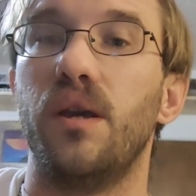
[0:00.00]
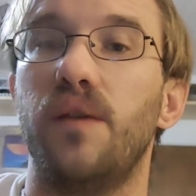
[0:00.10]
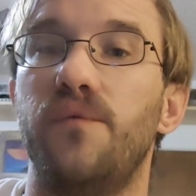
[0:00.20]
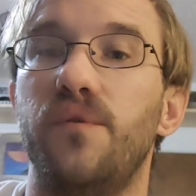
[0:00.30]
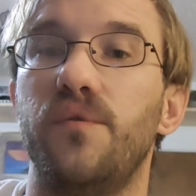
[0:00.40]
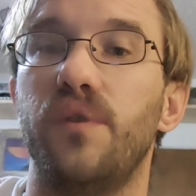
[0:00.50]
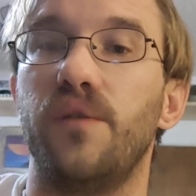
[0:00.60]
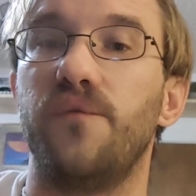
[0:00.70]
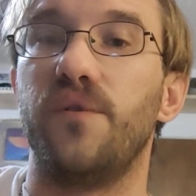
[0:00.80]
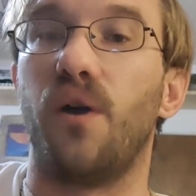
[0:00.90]
If
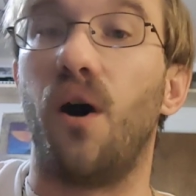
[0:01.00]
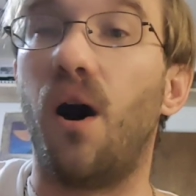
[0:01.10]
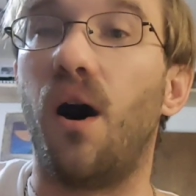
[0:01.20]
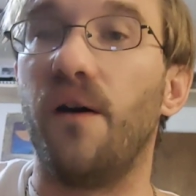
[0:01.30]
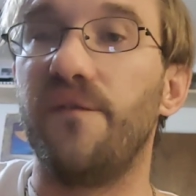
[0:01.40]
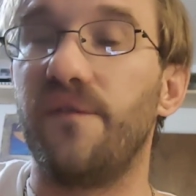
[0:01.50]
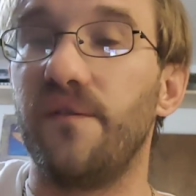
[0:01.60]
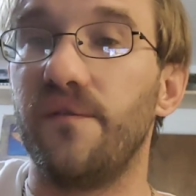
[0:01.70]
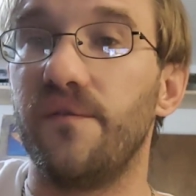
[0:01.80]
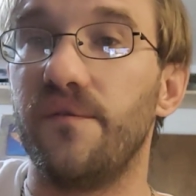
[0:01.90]
you're off, you're